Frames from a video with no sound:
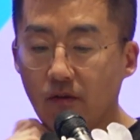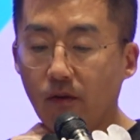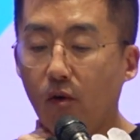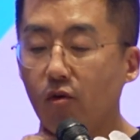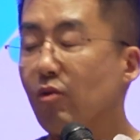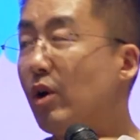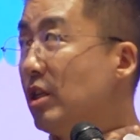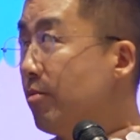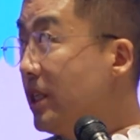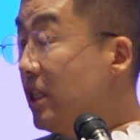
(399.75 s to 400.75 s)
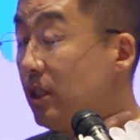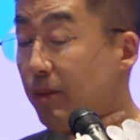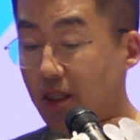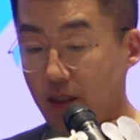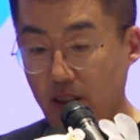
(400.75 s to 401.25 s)
for rewarding
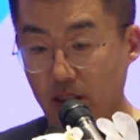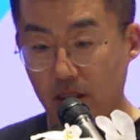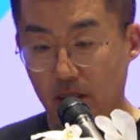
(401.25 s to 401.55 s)
participants